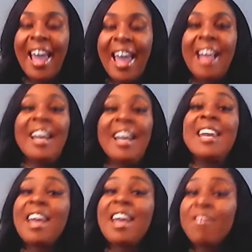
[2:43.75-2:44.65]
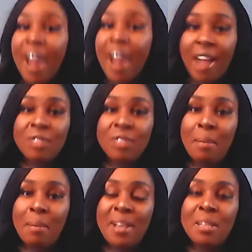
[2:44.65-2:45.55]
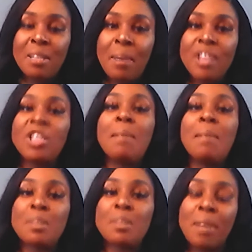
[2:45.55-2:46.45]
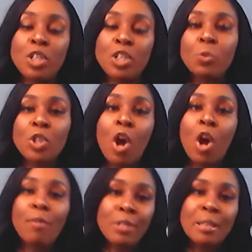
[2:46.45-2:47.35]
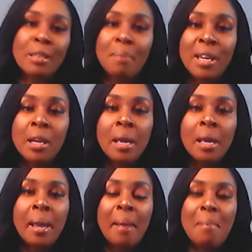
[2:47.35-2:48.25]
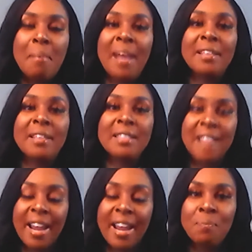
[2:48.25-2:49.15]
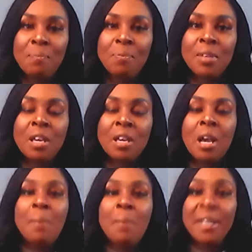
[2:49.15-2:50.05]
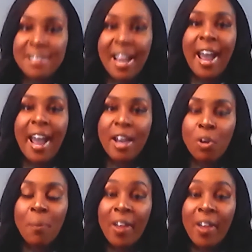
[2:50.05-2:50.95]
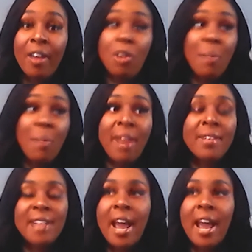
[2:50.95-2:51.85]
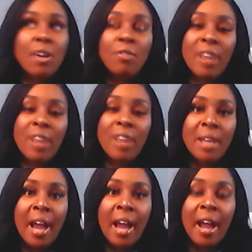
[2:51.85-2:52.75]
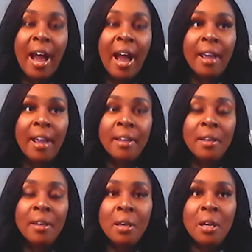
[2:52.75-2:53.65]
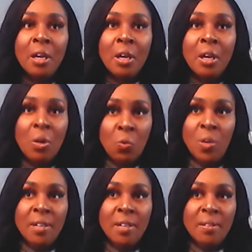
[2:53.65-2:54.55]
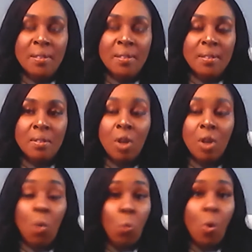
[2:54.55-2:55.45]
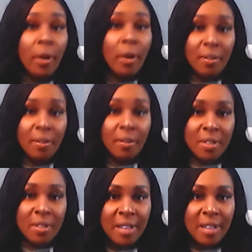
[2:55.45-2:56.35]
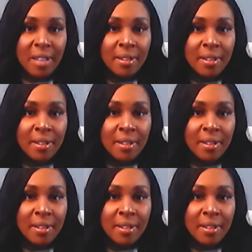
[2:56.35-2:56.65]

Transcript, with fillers: Now, I never asked for emancipation. Emancipation was offered to me by the state because I had no parents. I had no family. I was a ward of the state.